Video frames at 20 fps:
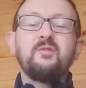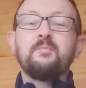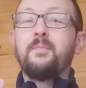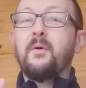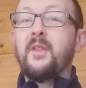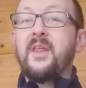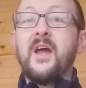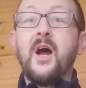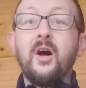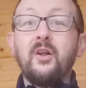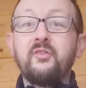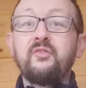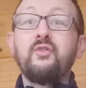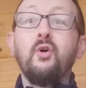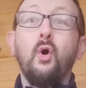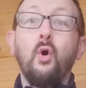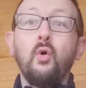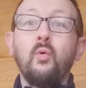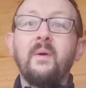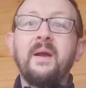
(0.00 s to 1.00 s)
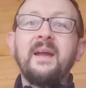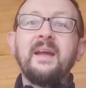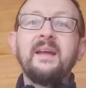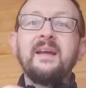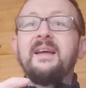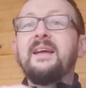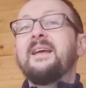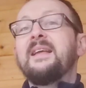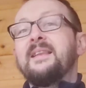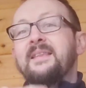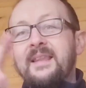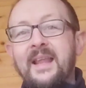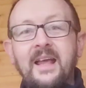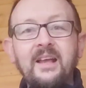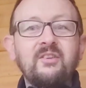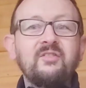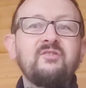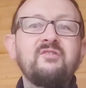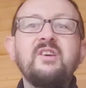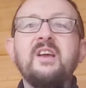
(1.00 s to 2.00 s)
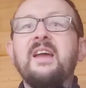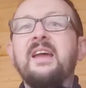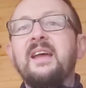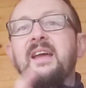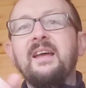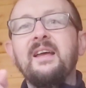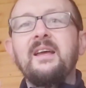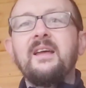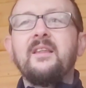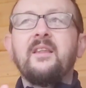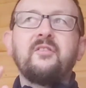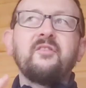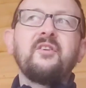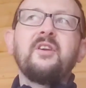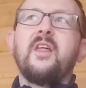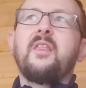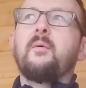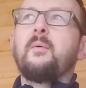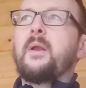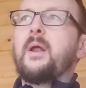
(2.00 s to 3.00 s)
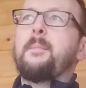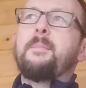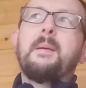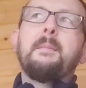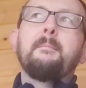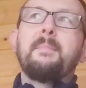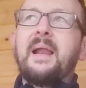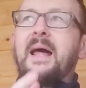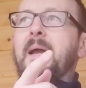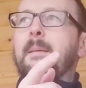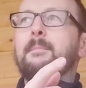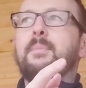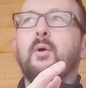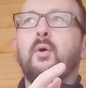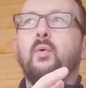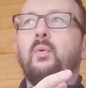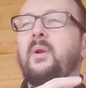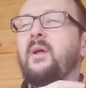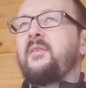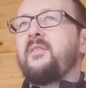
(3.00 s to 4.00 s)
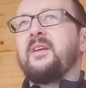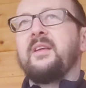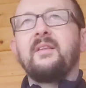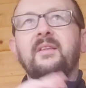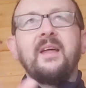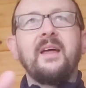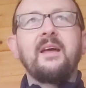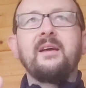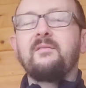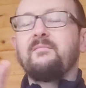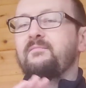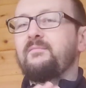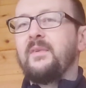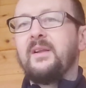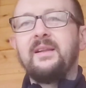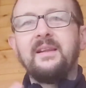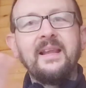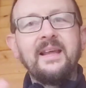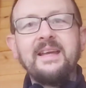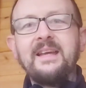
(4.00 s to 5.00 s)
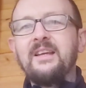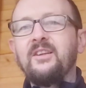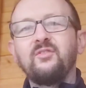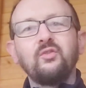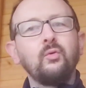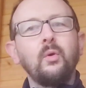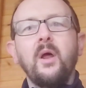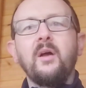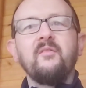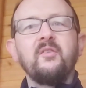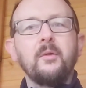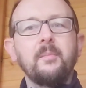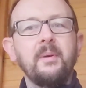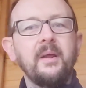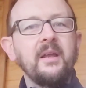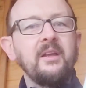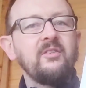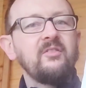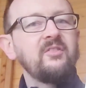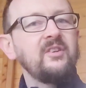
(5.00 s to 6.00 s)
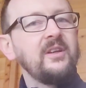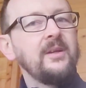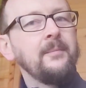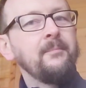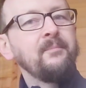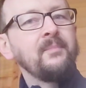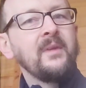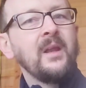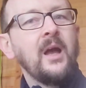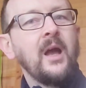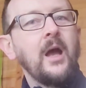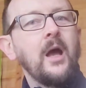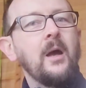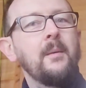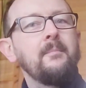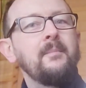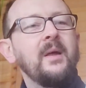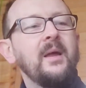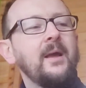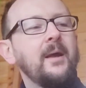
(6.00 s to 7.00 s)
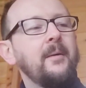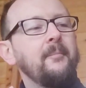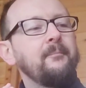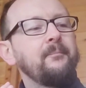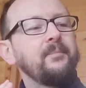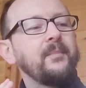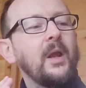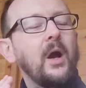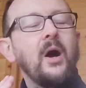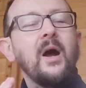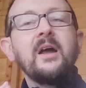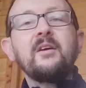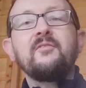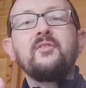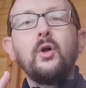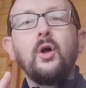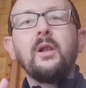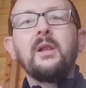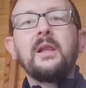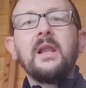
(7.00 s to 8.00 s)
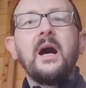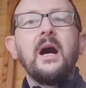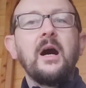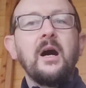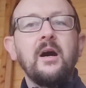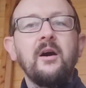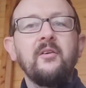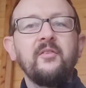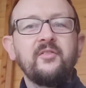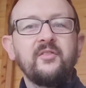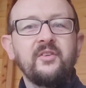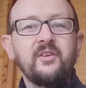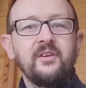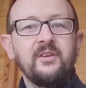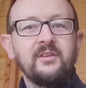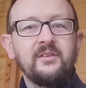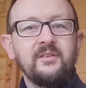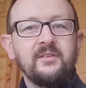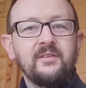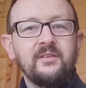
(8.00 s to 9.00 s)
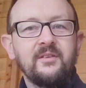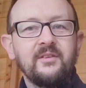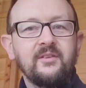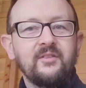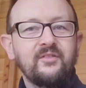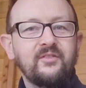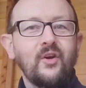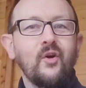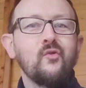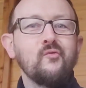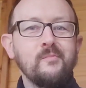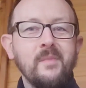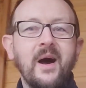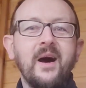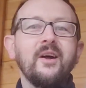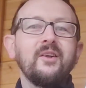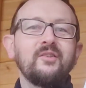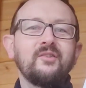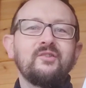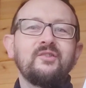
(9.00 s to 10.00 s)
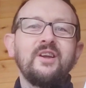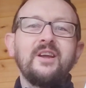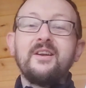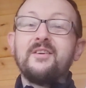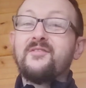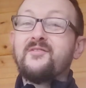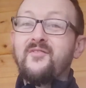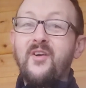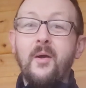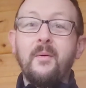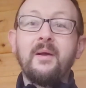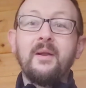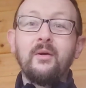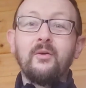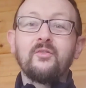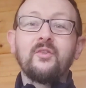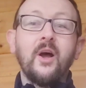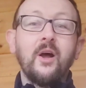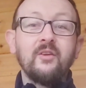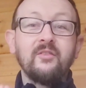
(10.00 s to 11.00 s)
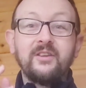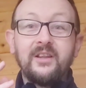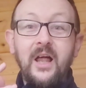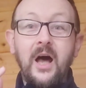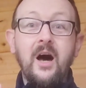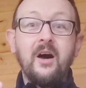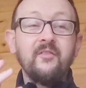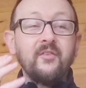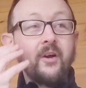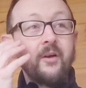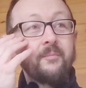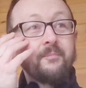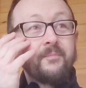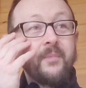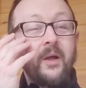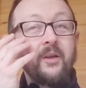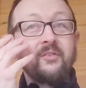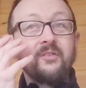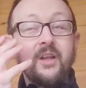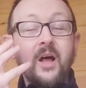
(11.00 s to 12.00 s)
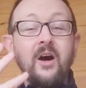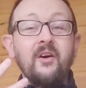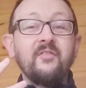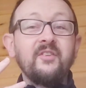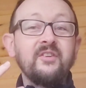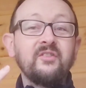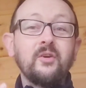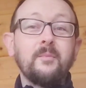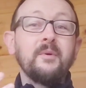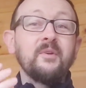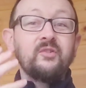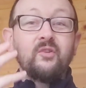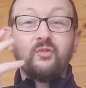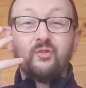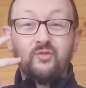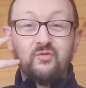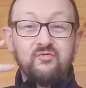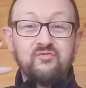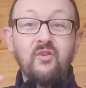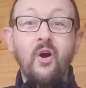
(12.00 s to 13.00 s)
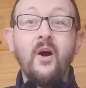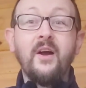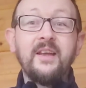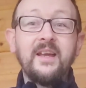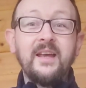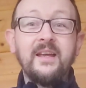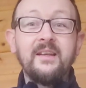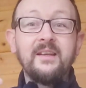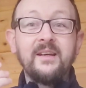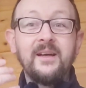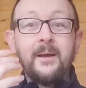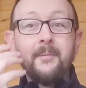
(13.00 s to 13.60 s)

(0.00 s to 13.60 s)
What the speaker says: But they are touring next year. There's another one up in Blackpool, I think they're Leeds, all over the place. I have not laughed so much in a very long time. I was laughing so much I was crying.